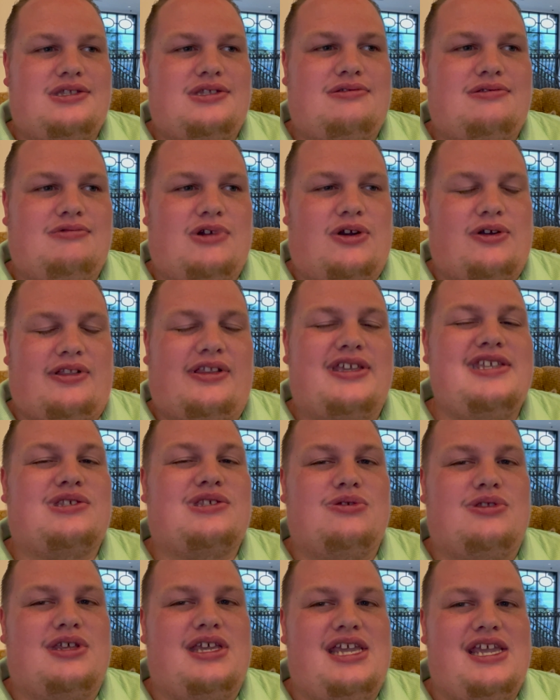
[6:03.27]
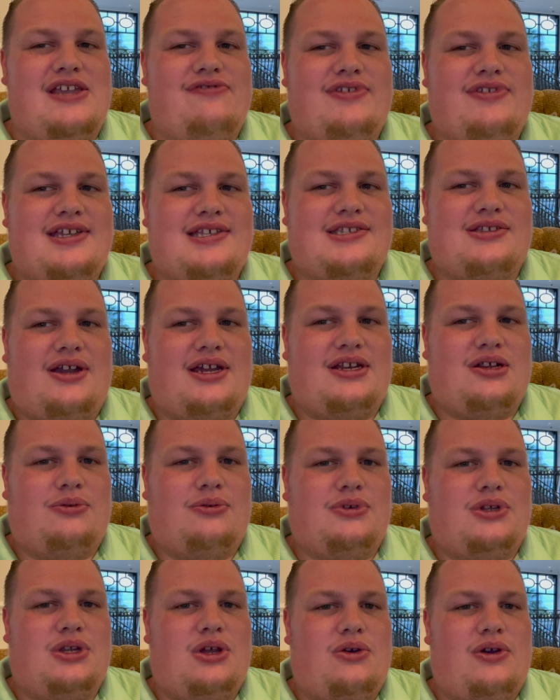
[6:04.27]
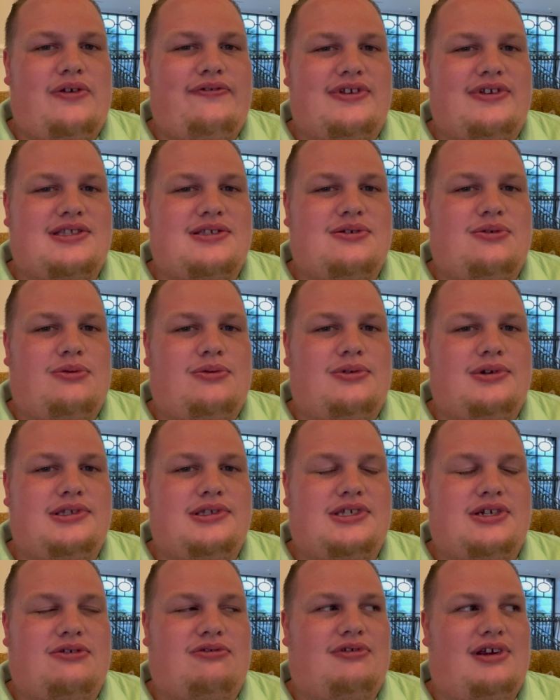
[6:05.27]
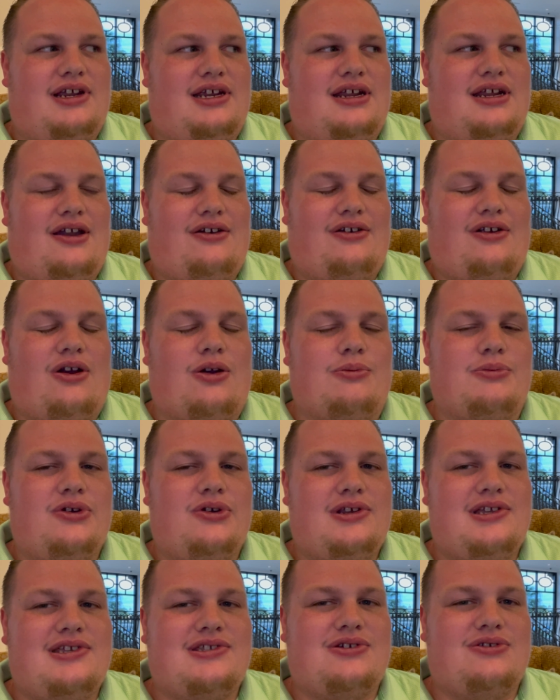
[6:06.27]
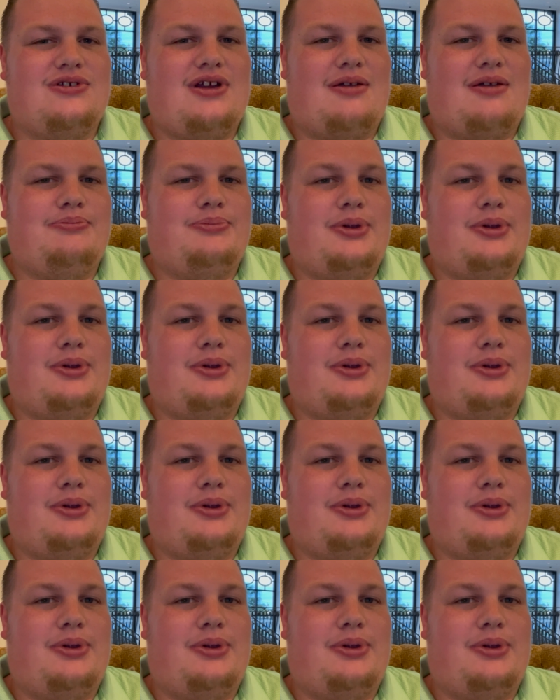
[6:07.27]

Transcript: or at least through the evening, so I don't know if it's going to rain out Harmonious or not.